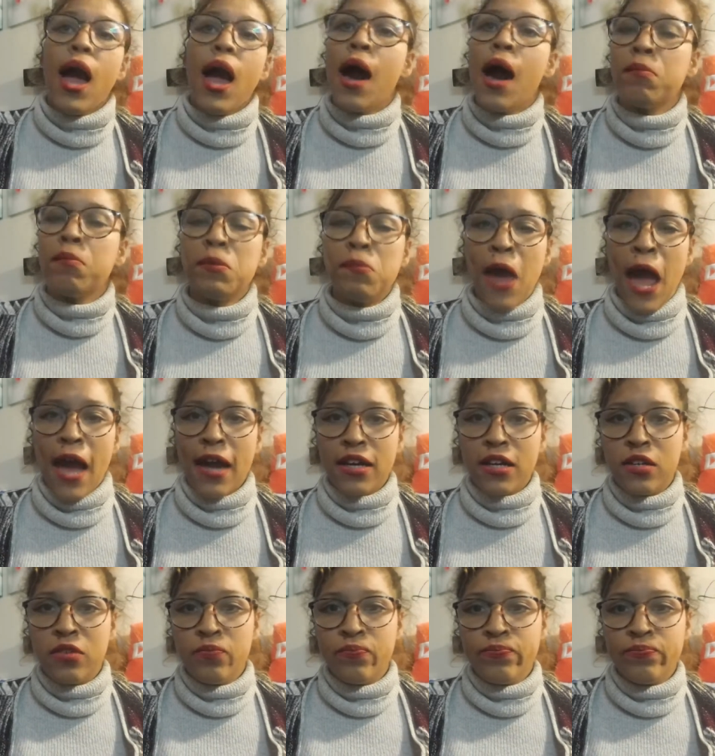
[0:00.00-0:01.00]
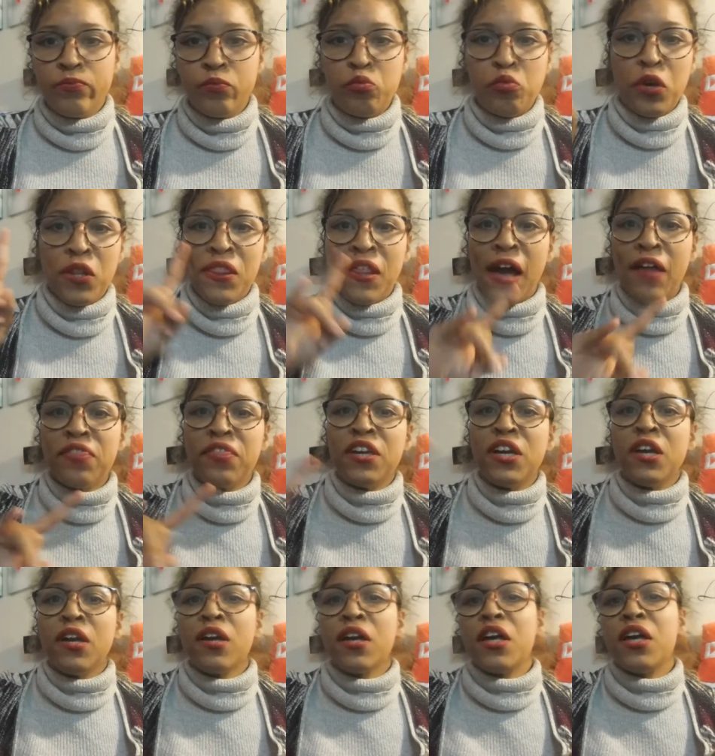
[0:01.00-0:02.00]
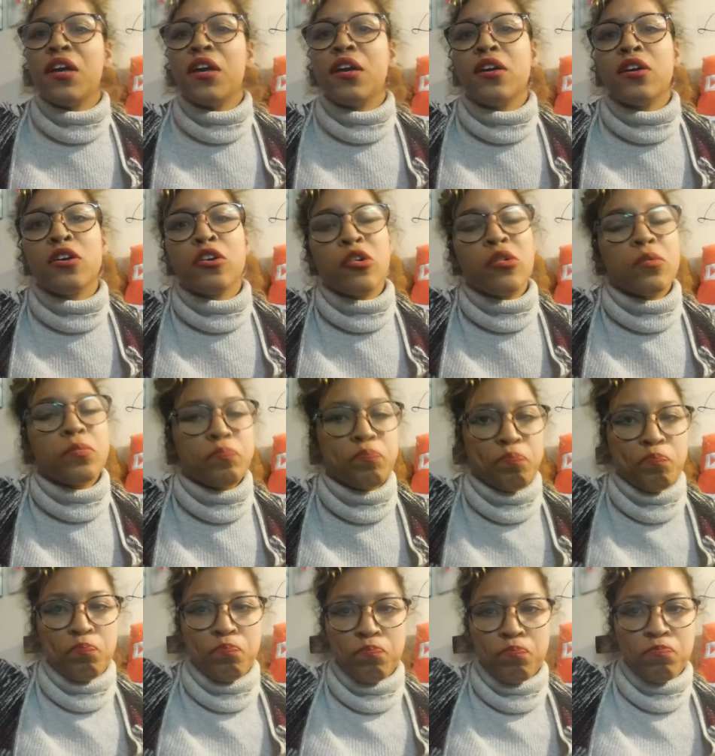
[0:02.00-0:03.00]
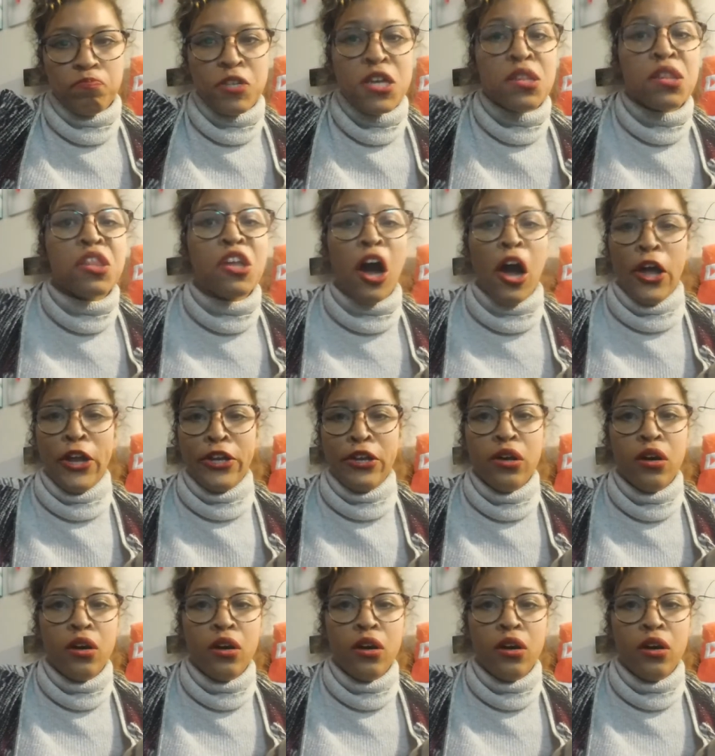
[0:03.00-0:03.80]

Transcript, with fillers: I'll be back when nothing it's done.